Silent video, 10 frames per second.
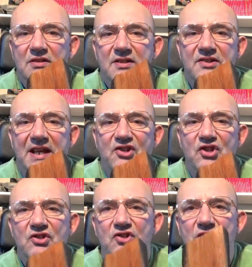
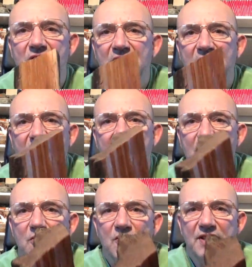sections, and if
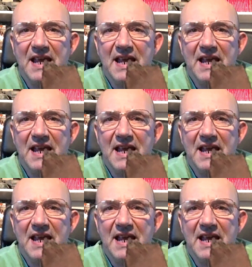you look at